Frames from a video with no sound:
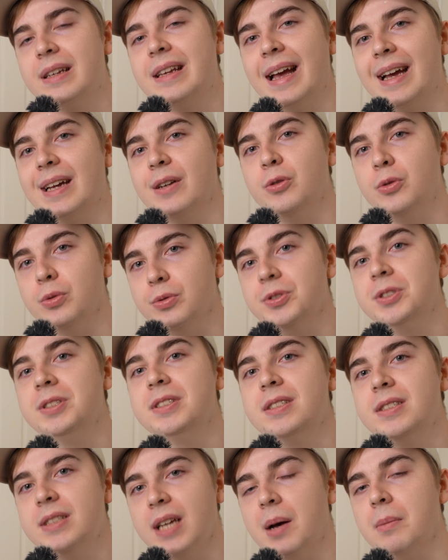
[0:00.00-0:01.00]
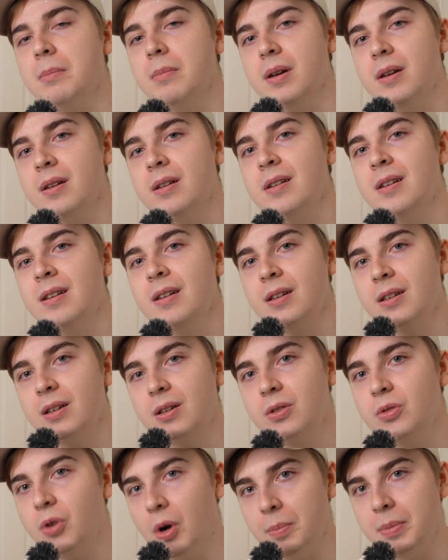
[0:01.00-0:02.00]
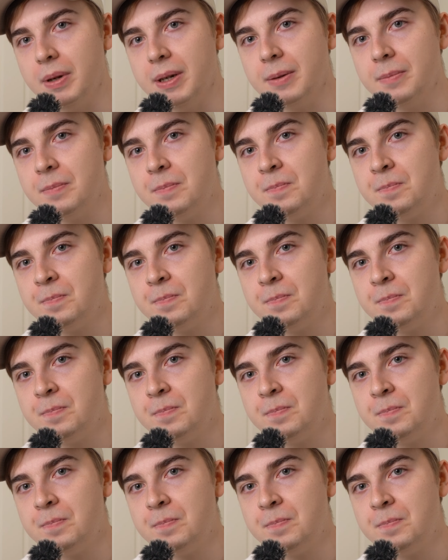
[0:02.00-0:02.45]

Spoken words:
can do some cropping.